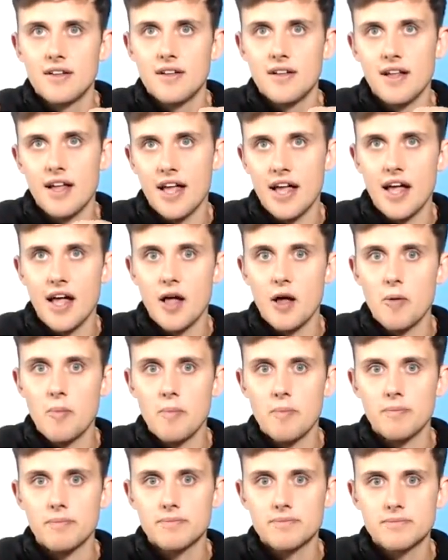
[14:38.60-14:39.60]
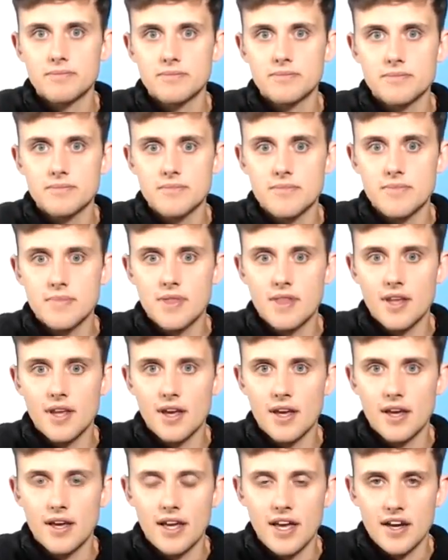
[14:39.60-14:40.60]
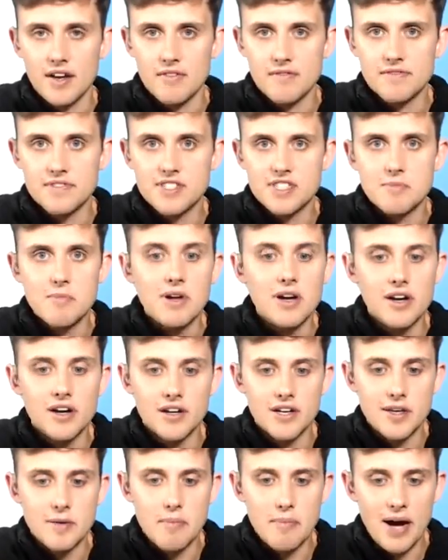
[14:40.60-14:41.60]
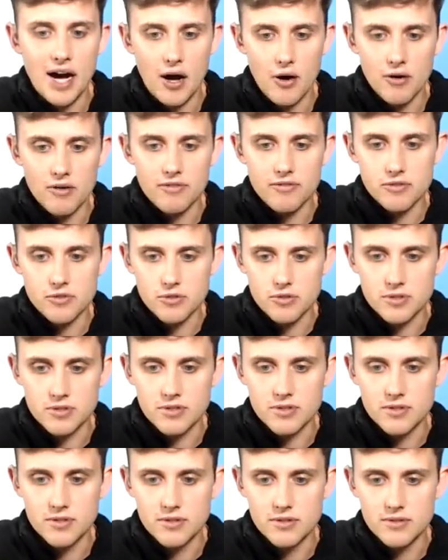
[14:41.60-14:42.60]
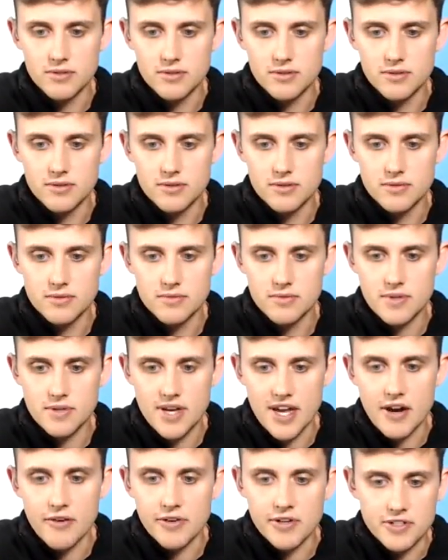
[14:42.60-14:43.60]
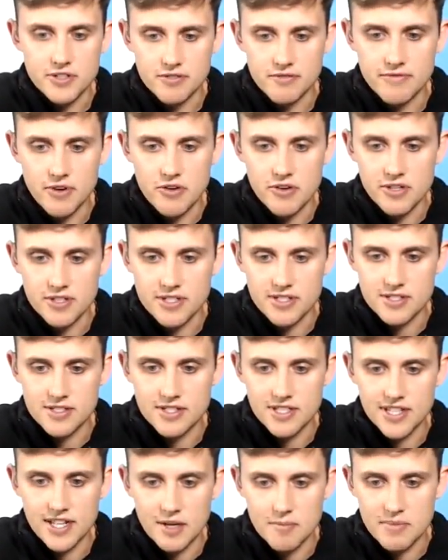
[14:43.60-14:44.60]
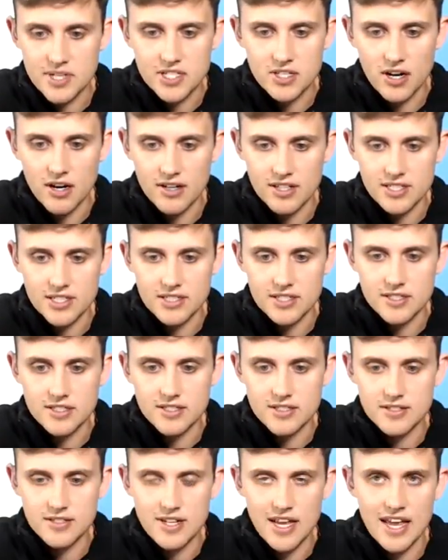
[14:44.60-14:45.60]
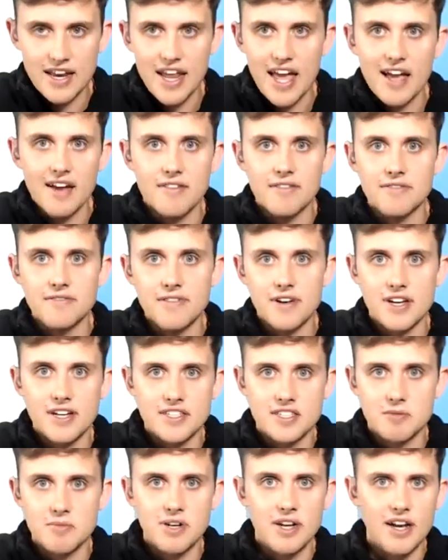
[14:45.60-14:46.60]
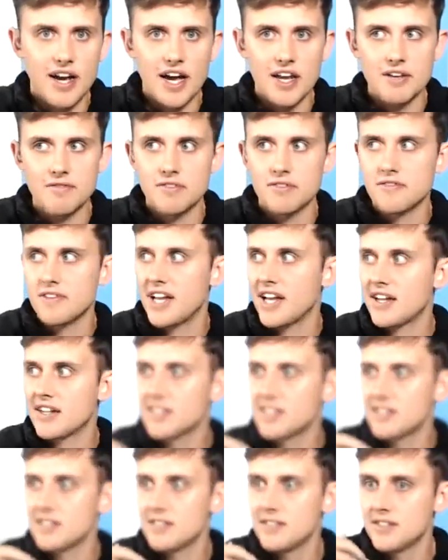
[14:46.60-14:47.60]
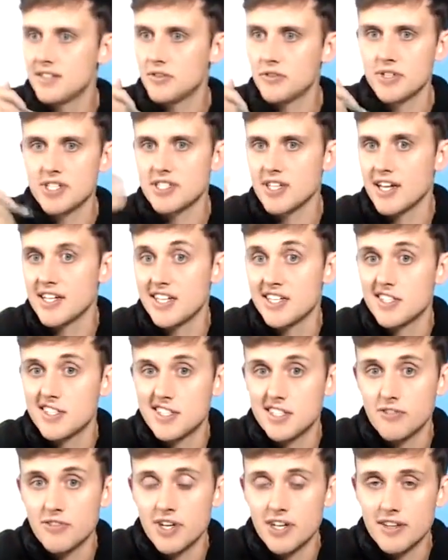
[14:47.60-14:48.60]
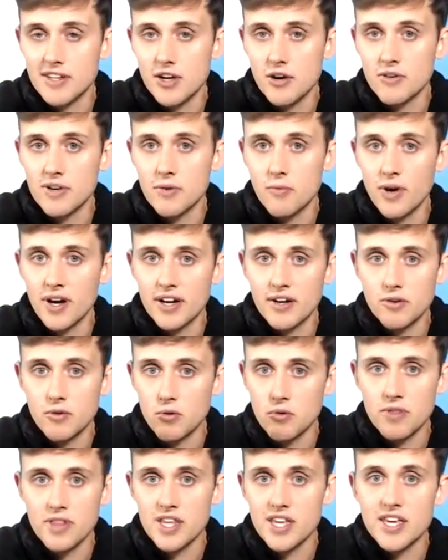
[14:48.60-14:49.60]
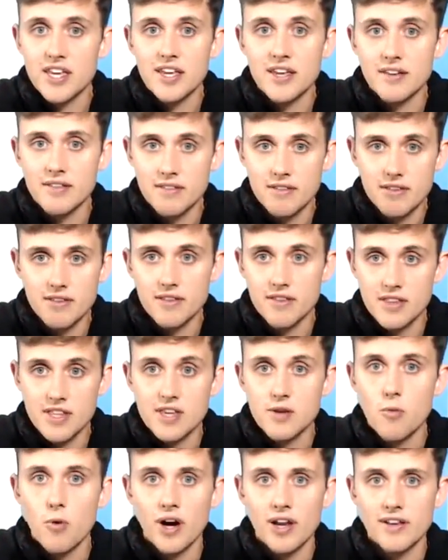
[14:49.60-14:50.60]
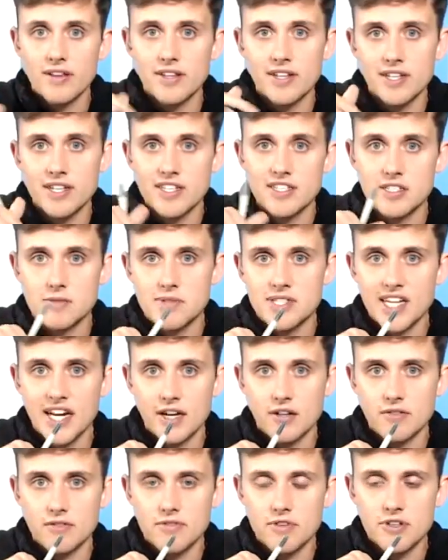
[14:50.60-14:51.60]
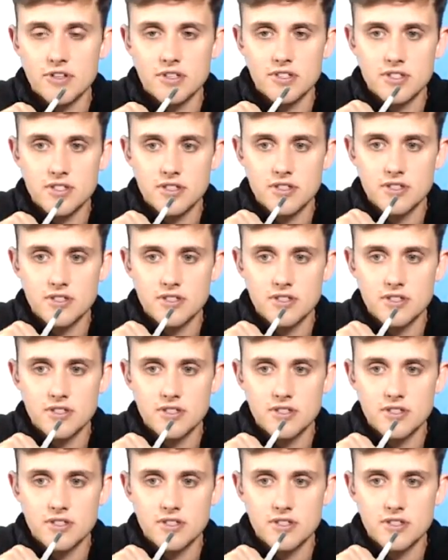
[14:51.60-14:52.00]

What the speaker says: kind of similarly powerful areas of focus that can be targeted and have a similar kind of effect? Or is identity really the only one, or the one that needs to be tackled first?